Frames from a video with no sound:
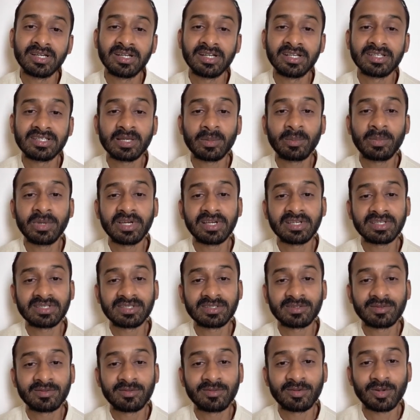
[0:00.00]

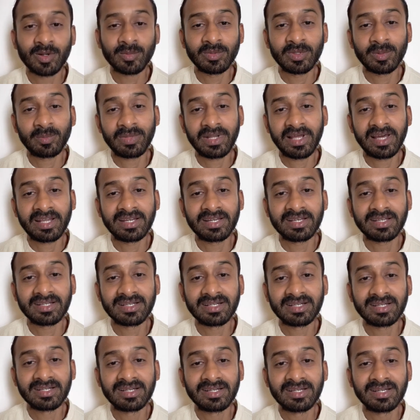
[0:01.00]
disappears from the planet,
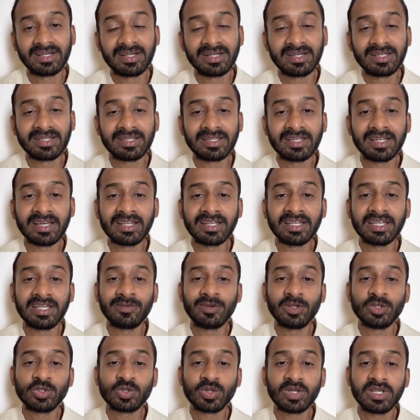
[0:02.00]
then
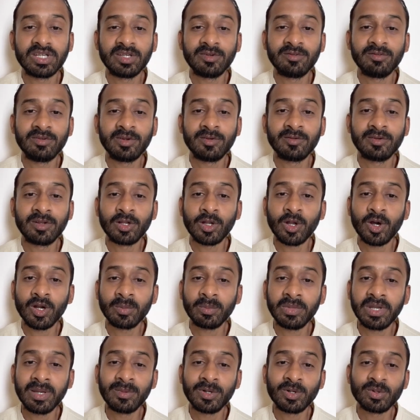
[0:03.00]
eventually we will not
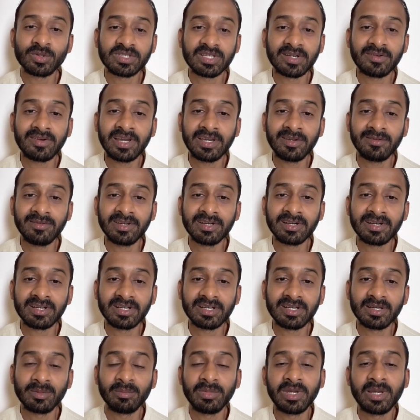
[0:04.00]
be able to survive here.
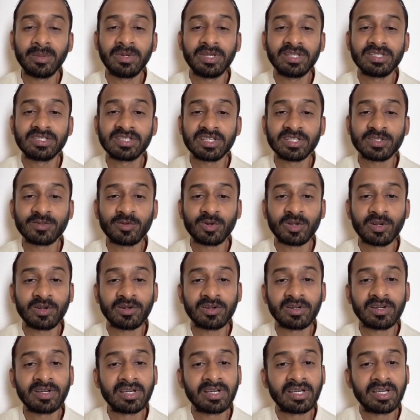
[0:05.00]
Maybe it's
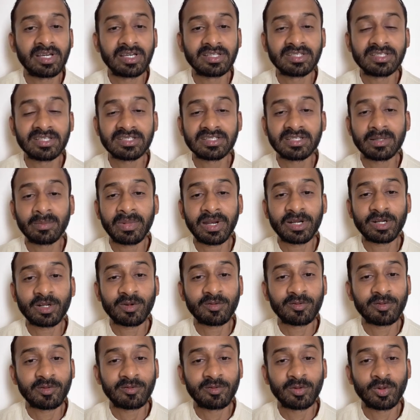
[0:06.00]
just a matter
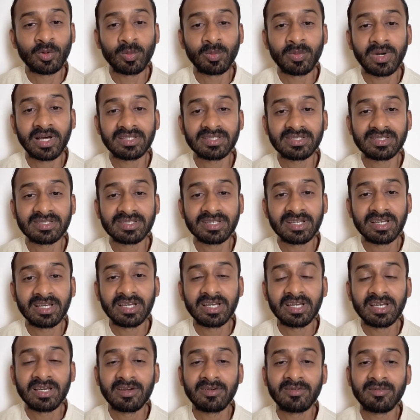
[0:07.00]
of a few months,
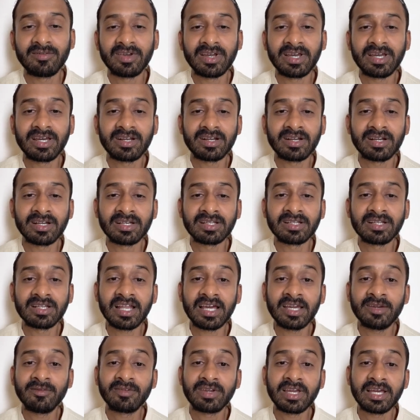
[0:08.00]
where
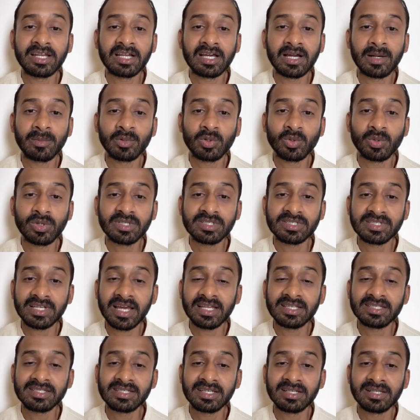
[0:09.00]
life can come to a
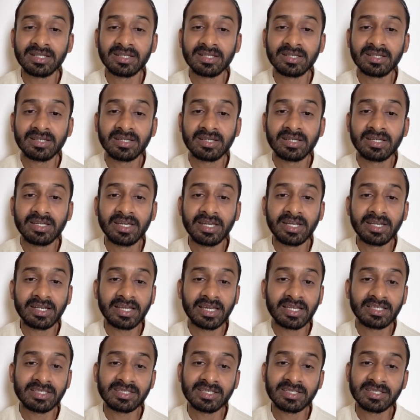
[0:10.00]
standstill. It
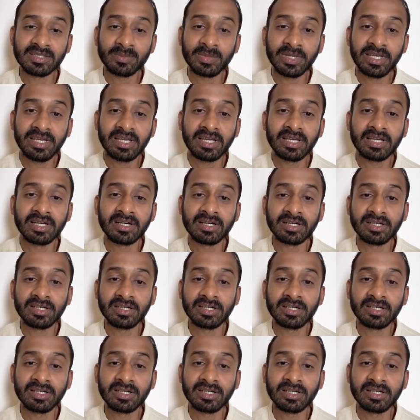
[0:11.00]
can just be